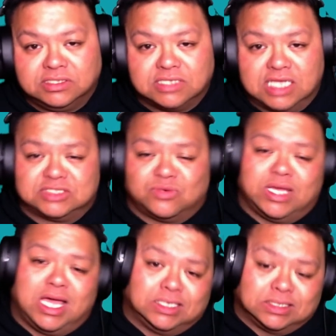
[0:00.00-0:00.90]
That's the way
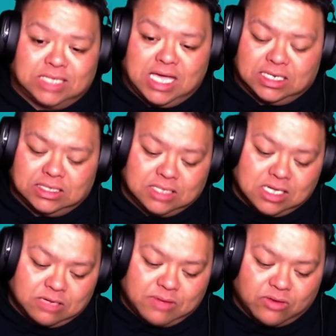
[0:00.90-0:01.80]
I look at it.
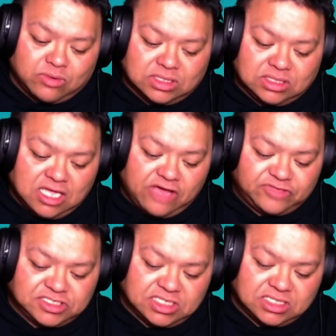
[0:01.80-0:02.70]
I really love
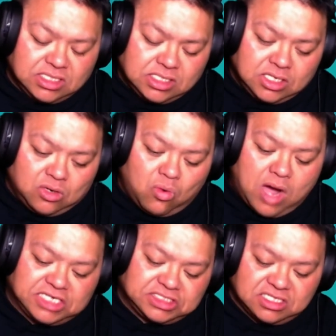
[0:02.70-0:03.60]
to
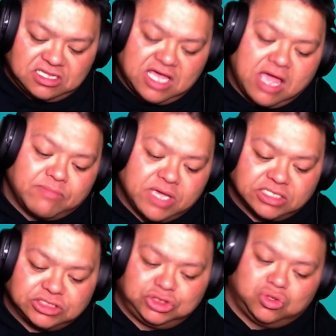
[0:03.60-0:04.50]
watch them
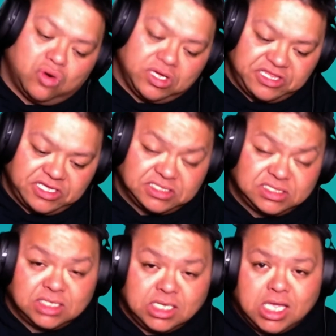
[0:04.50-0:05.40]
enjoy
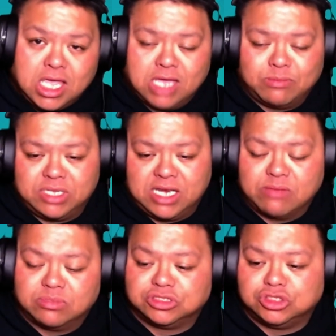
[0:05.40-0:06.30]
this and being
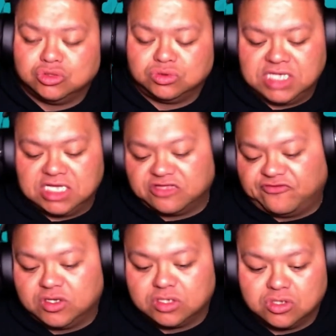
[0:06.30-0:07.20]
able to take the
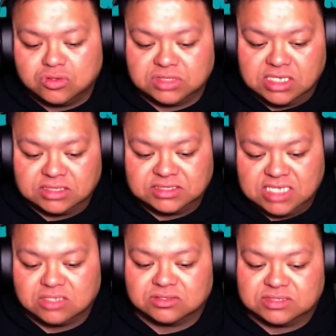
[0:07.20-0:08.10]
photos and
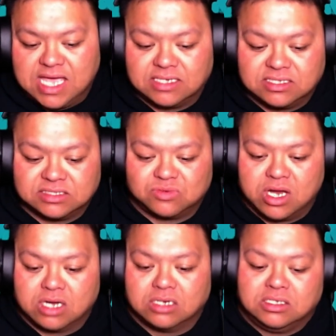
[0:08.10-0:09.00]
take those candids
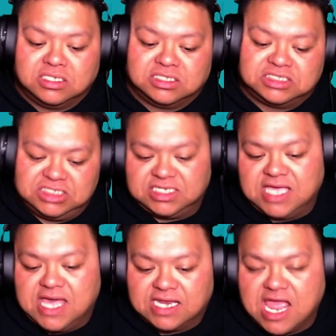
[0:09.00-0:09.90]
where she
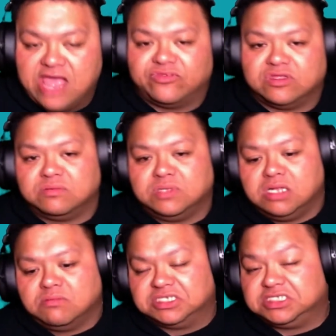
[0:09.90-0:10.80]
can't have them,
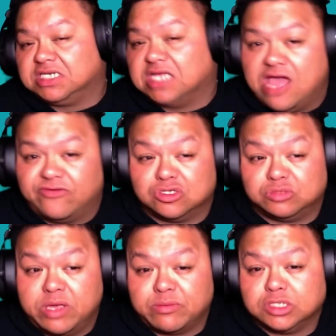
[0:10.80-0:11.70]
but she could have those
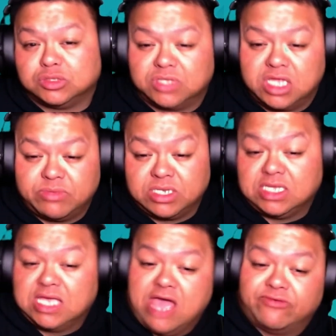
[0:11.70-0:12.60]
memories with him and he
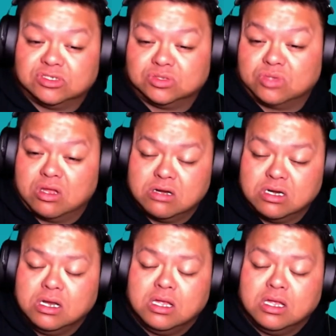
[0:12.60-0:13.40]
could have those with her.